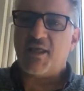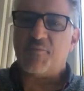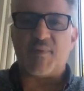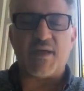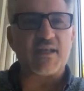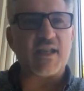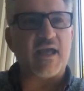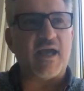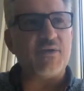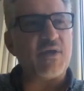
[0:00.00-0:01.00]
But
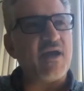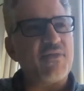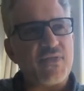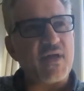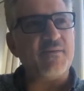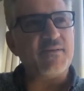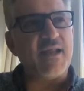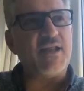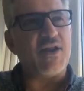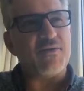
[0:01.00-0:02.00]

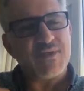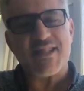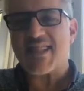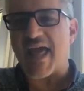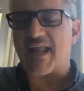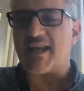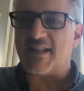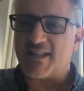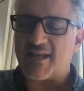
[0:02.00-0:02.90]
it was that and that